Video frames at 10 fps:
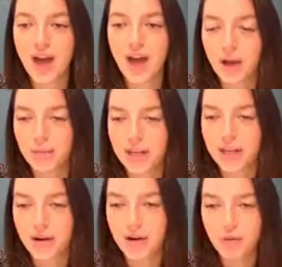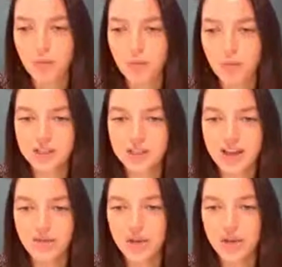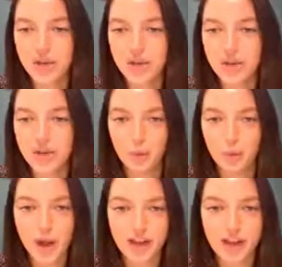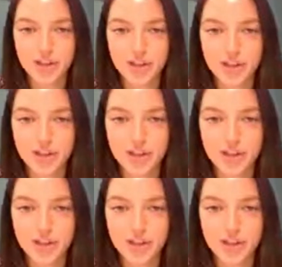that company credit report if you so wish.